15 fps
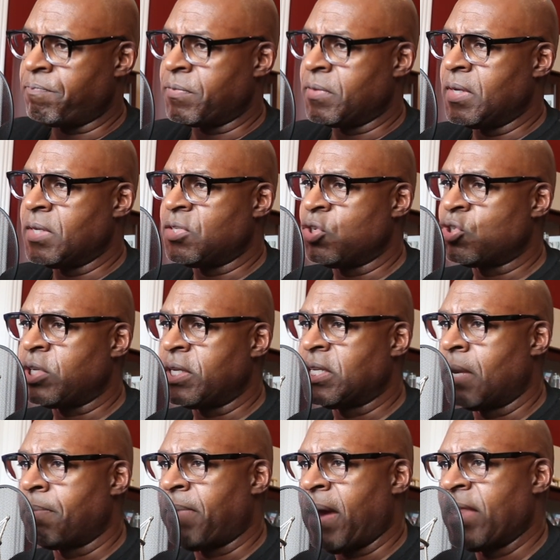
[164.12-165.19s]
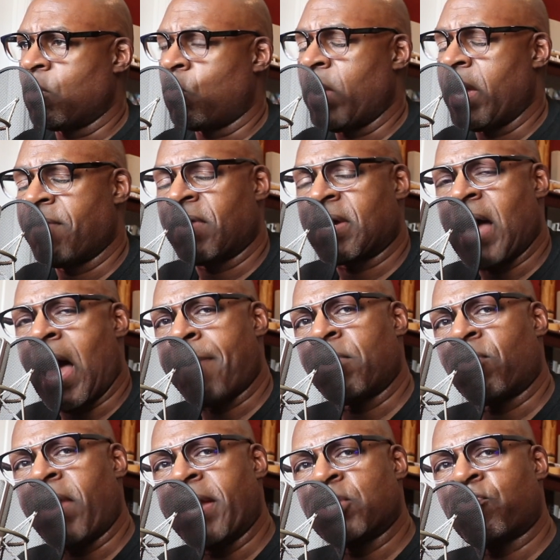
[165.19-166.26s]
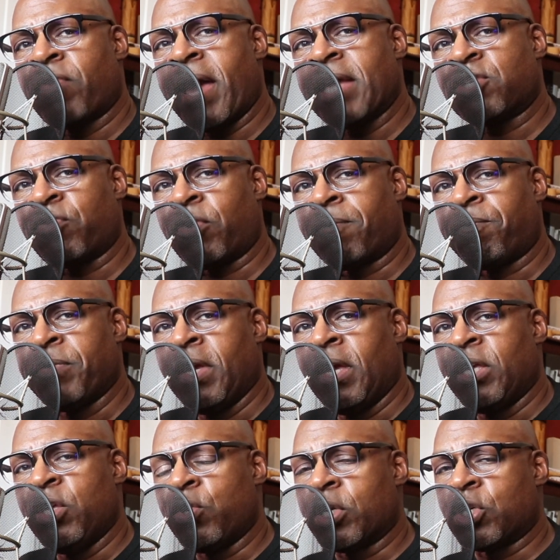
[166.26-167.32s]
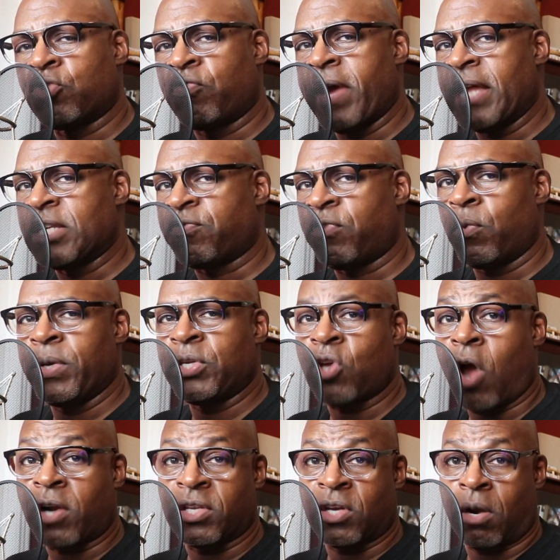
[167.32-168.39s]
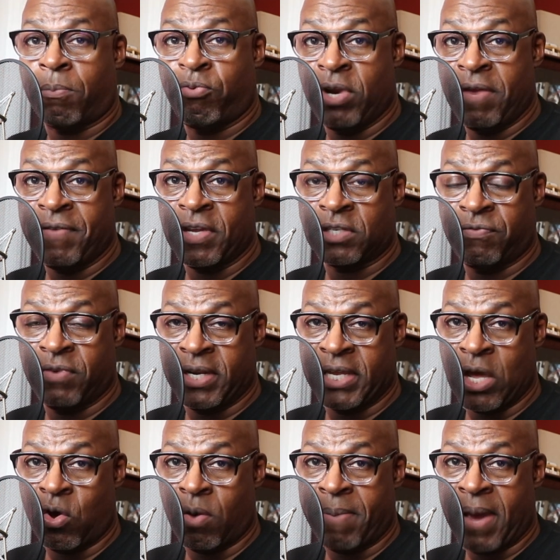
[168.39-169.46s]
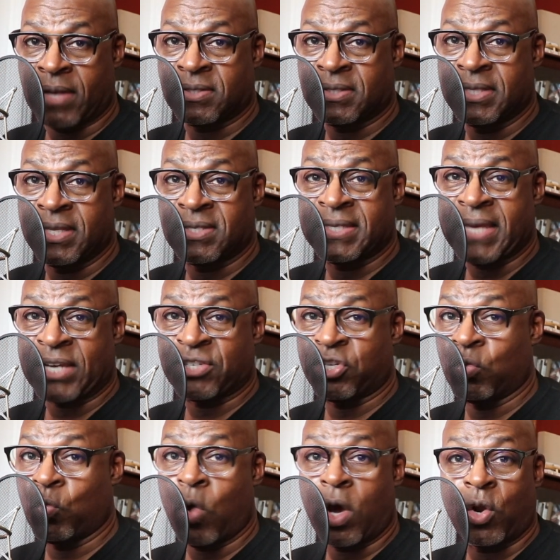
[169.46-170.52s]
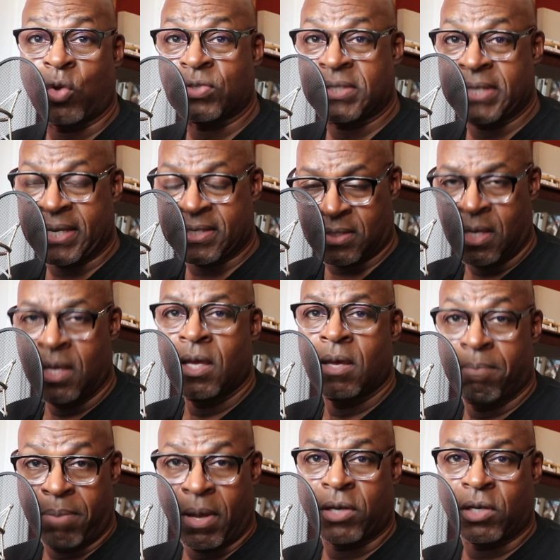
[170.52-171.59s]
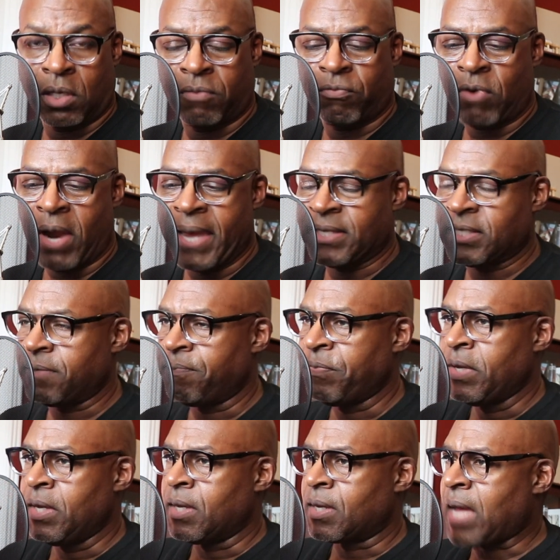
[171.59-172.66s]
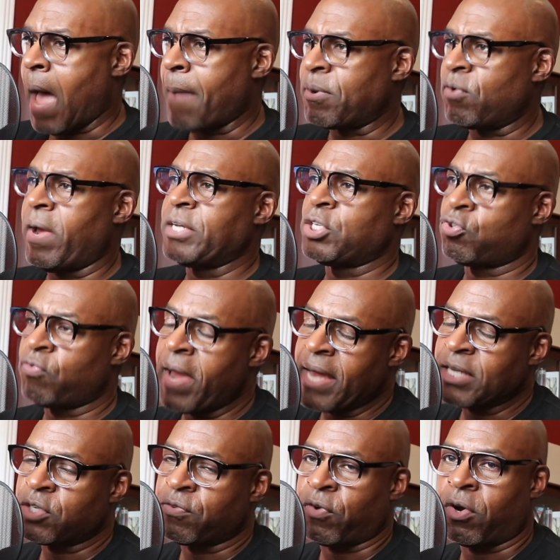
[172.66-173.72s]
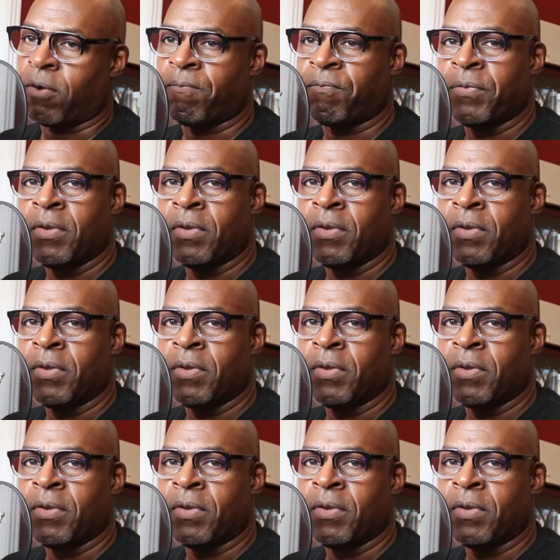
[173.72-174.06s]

is usually done by the way of a copyright transfer. You can transfer, we talked in our previous video about the Section 106 bundle of rights. Copyright transfer